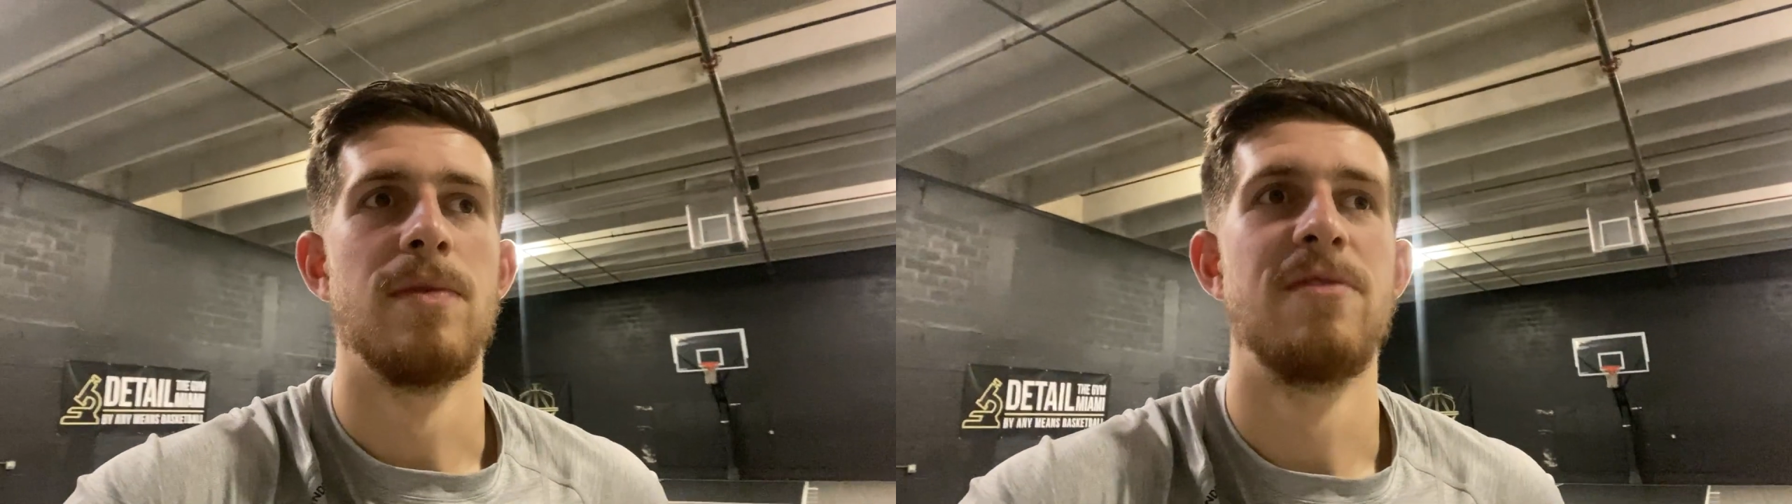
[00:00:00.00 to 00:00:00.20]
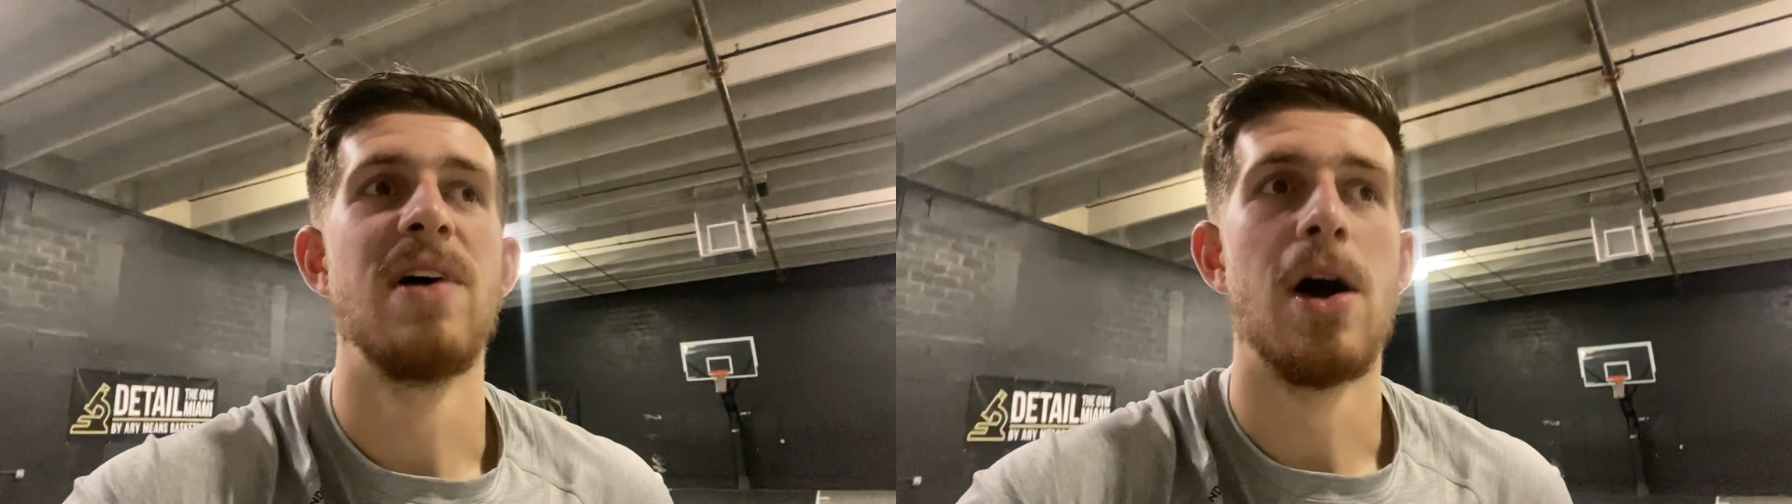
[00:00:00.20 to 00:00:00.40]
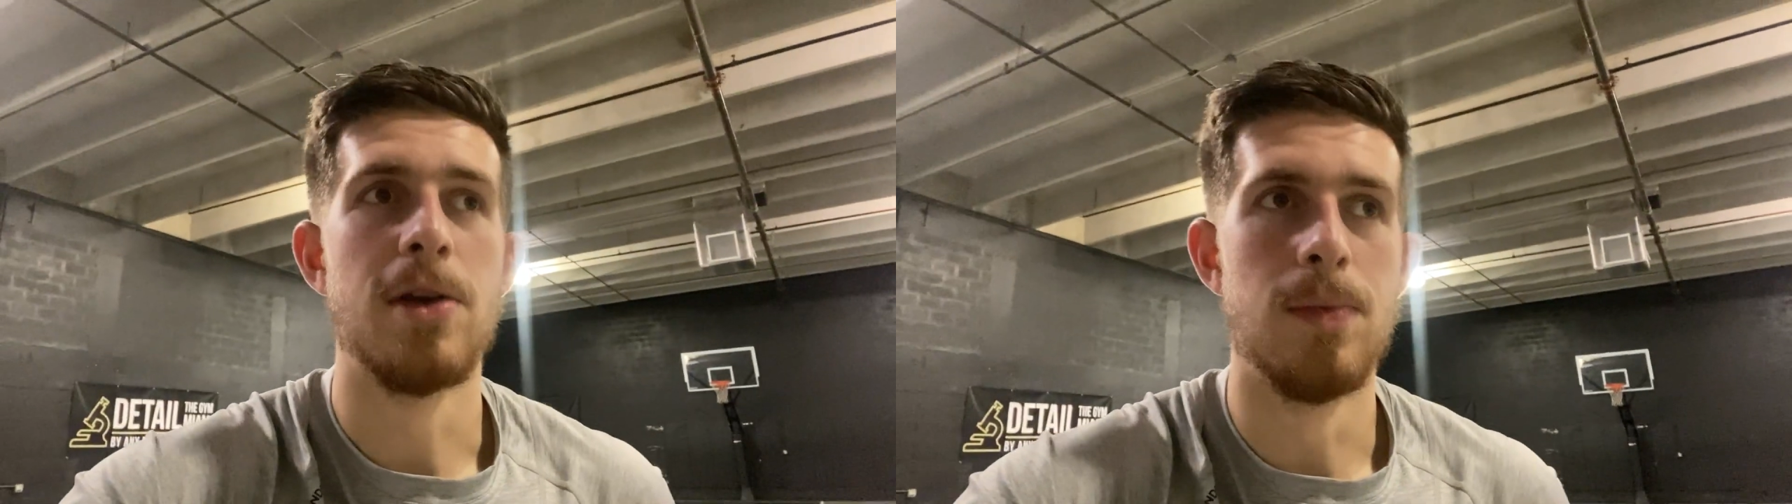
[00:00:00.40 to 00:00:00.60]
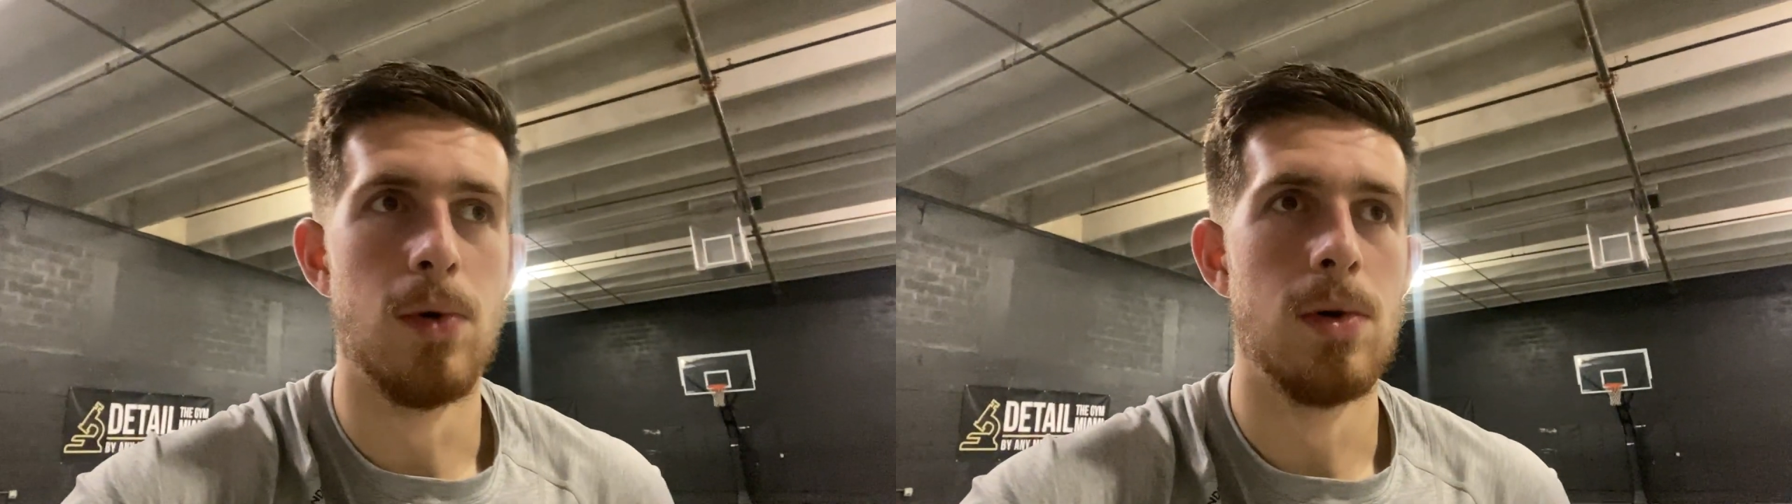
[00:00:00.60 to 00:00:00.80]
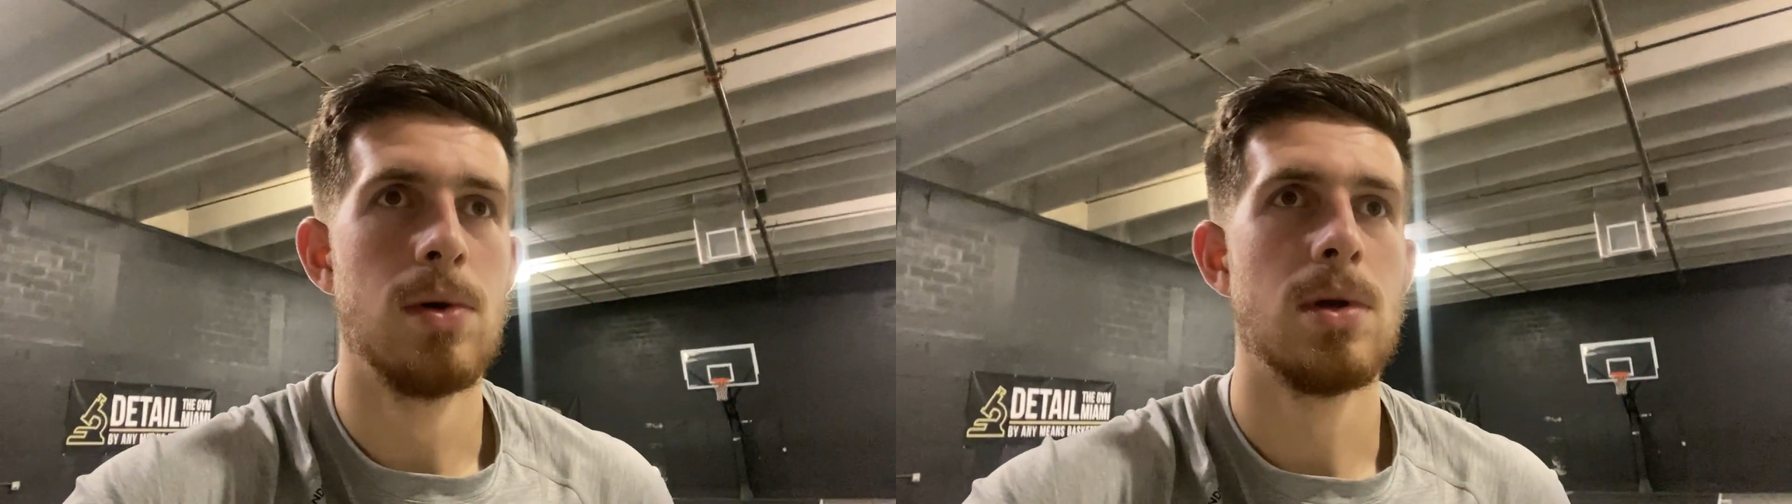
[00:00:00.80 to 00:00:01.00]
valuable